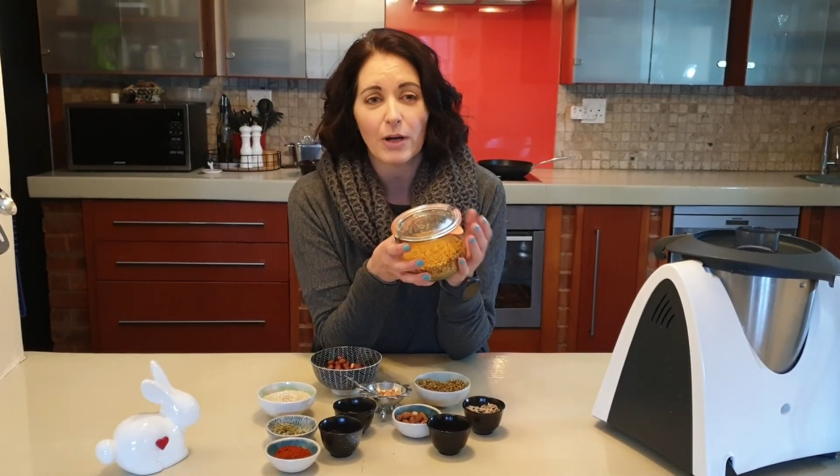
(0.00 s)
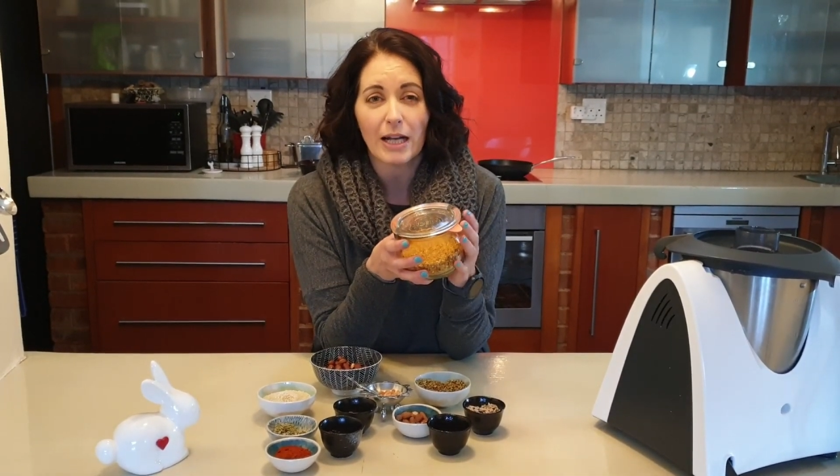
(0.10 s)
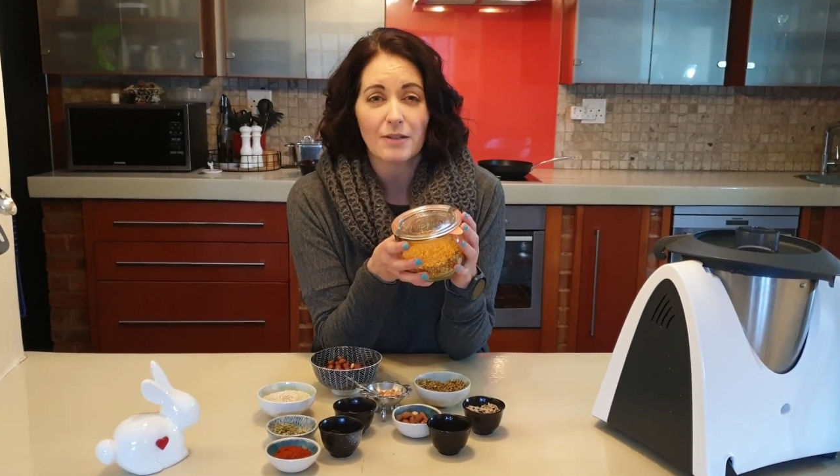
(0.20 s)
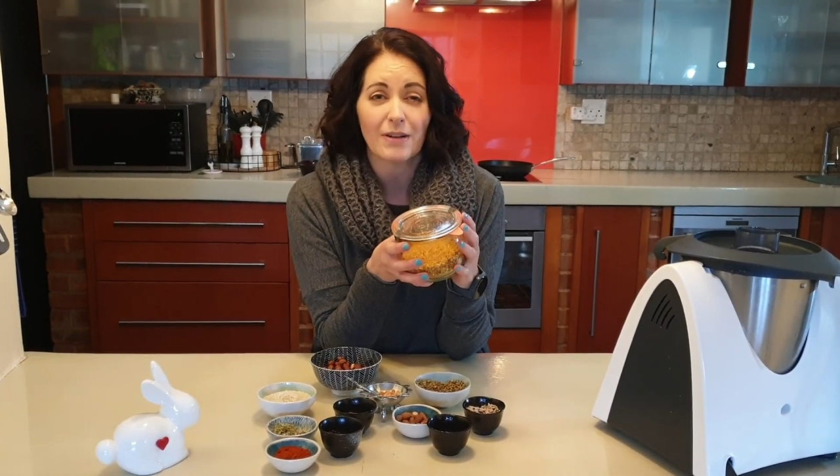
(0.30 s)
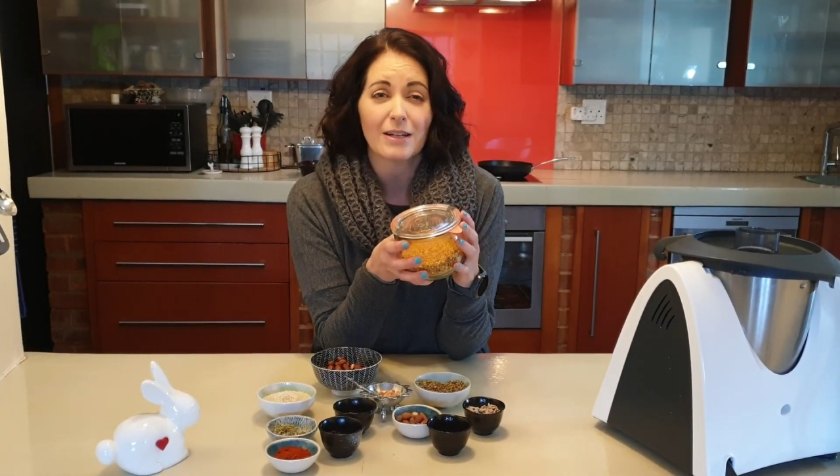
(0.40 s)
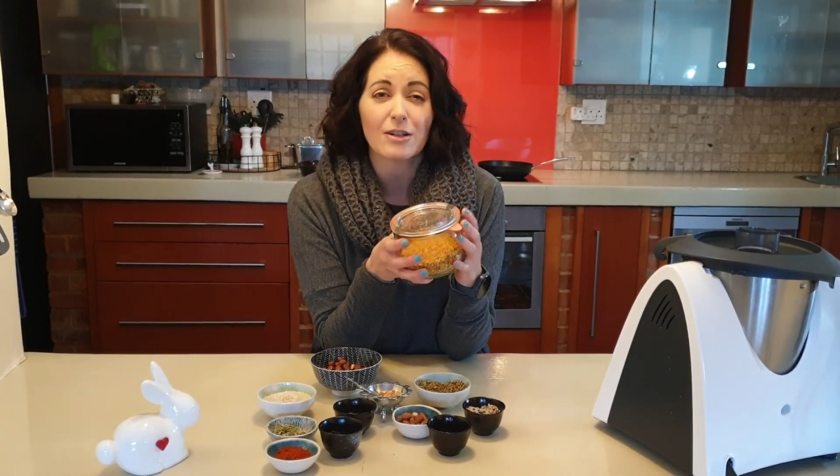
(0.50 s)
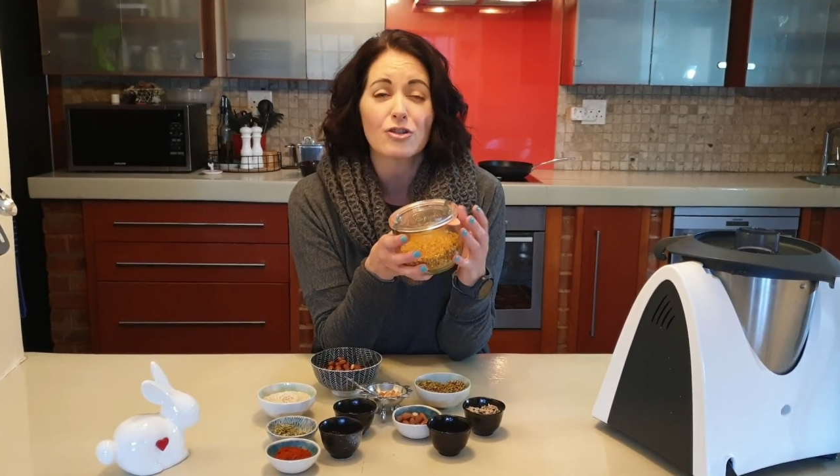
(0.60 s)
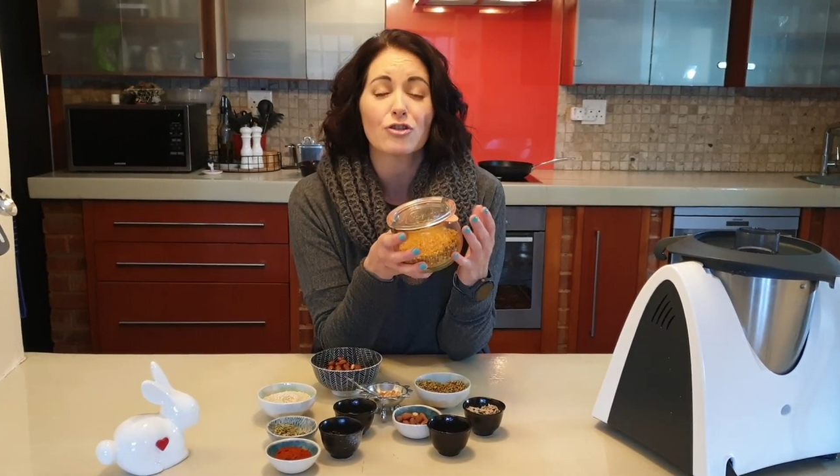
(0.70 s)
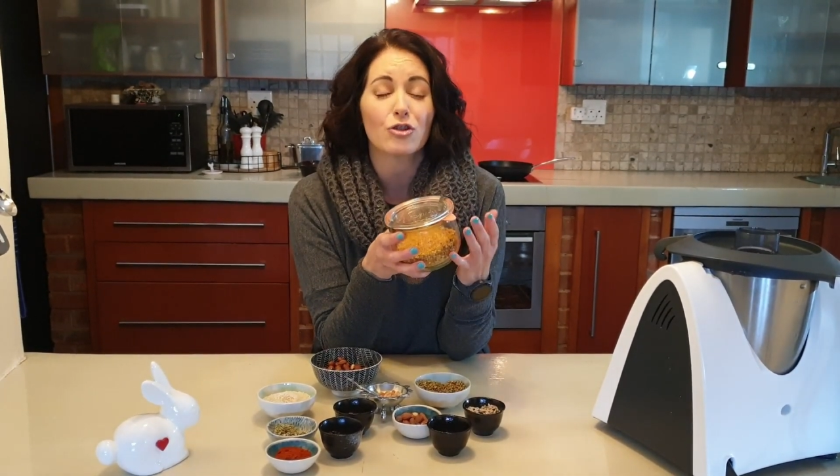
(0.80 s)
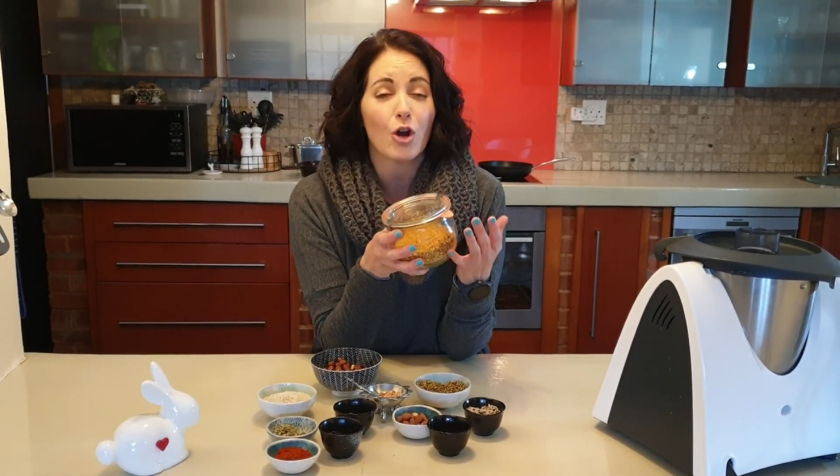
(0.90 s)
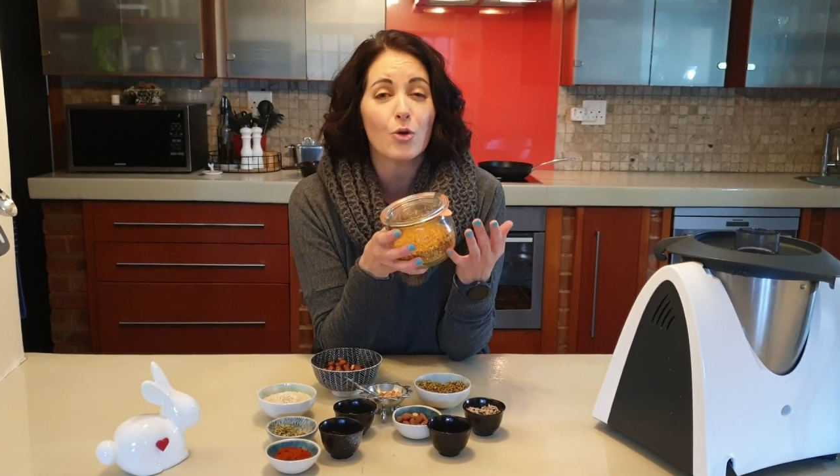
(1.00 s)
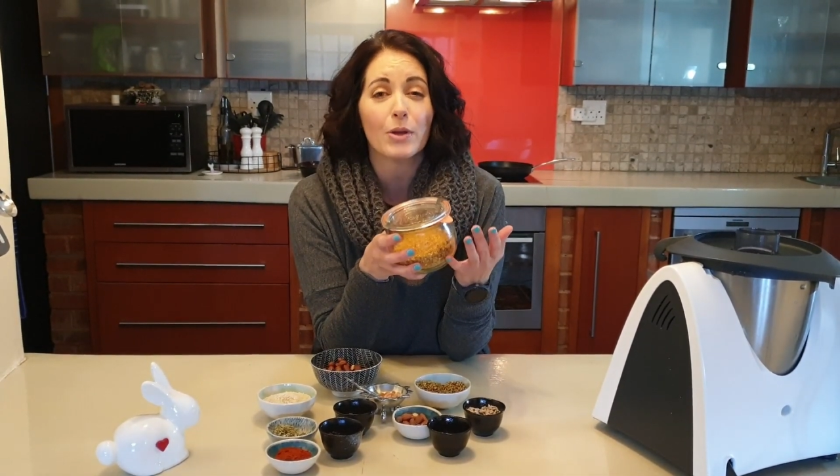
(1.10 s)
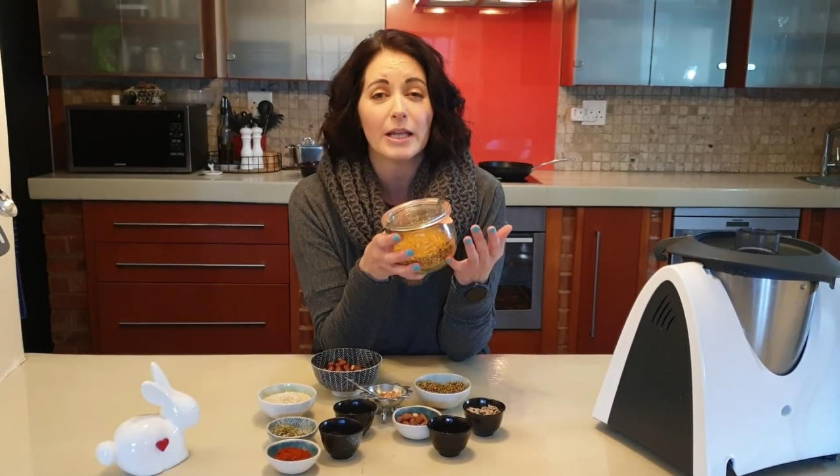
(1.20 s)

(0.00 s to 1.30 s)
realize that it is so